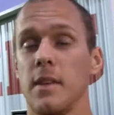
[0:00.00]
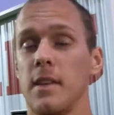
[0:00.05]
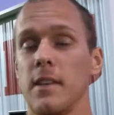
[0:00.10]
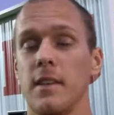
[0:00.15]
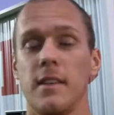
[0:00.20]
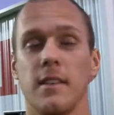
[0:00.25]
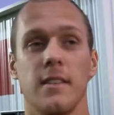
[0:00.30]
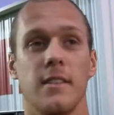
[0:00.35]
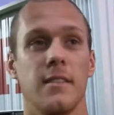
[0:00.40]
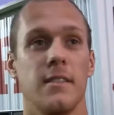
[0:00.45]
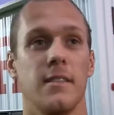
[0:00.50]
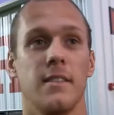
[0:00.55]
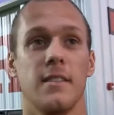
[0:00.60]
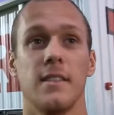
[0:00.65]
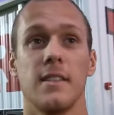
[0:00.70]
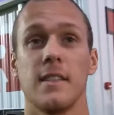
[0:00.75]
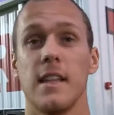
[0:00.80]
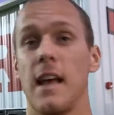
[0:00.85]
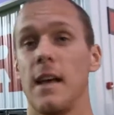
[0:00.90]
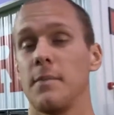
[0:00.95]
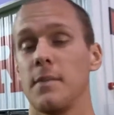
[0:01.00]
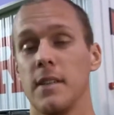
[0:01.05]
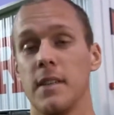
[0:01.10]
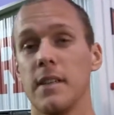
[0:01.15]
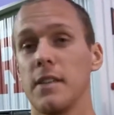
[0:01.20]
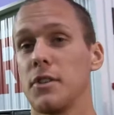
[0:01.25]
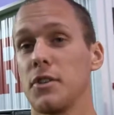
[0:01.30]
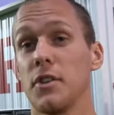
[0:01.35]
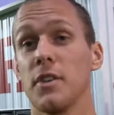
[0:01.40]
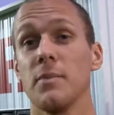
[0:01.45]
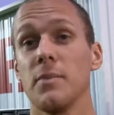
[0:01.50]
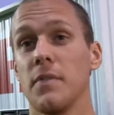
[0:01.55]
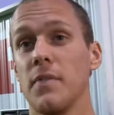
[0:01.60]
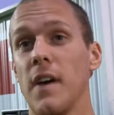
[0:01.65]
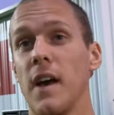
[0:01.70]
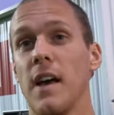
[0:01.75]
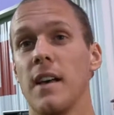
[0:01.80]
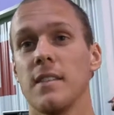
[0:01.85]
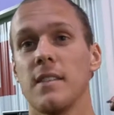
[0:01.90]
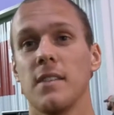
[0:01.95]
He snaps it extremely
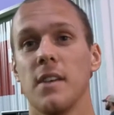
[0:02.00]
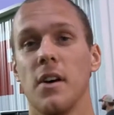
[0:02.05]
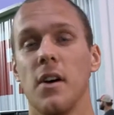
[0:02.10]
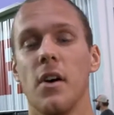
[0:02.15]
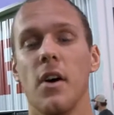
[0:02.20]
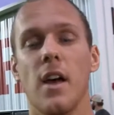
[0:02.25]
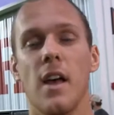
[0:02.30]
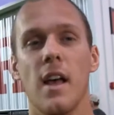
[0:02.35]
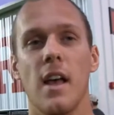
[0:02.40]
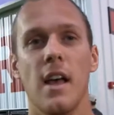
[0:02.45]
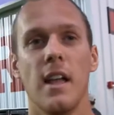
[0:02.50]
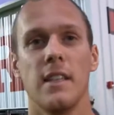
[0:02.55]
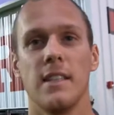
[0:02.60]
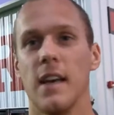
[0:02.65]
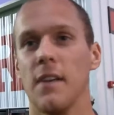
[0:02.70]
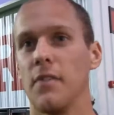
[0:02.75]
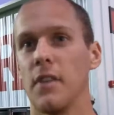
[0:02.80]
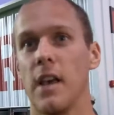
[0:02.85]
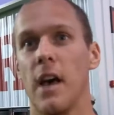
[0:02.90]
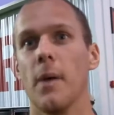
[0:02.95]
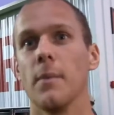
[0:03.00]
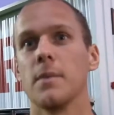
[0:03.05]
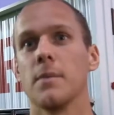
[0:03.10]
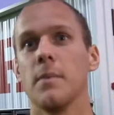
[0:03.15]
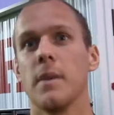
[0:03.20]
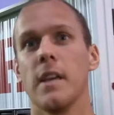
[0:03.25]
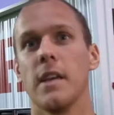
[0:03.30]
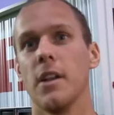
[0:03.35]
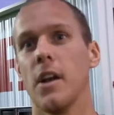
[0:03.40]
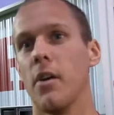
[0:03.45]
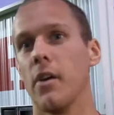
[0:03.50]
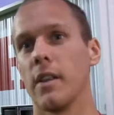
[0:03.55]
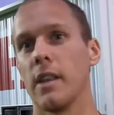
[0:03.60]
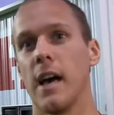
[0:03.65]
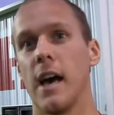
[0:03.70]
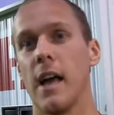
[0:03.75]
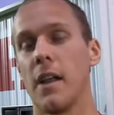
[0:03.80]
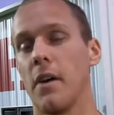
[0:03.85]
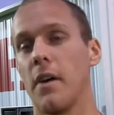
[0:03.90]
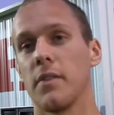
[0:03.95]
fast. So definitely helps me knowing
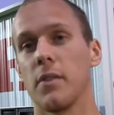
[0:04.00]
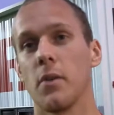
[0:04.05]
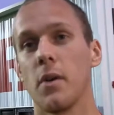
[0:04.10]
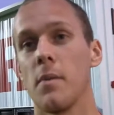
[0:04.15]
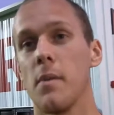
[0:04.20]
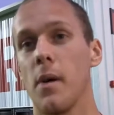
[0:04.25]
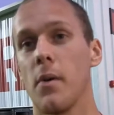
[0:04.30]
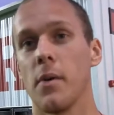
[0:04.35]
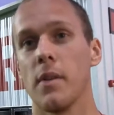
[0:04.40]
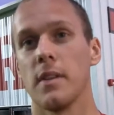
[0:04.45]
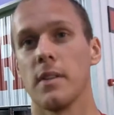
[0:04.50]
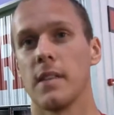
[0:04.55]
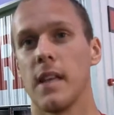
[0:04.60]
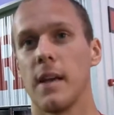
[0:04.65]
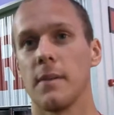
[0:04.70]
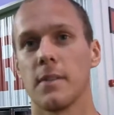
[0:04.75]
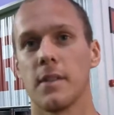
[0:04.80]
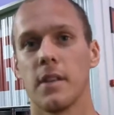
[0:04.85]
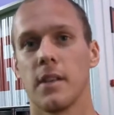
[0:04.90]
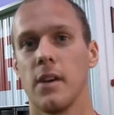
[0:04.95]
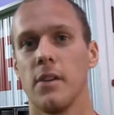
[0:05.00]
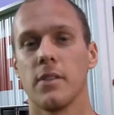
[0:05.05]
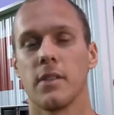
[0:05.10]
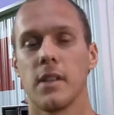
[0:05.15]
that I don't have to worry about where the snap's going to go.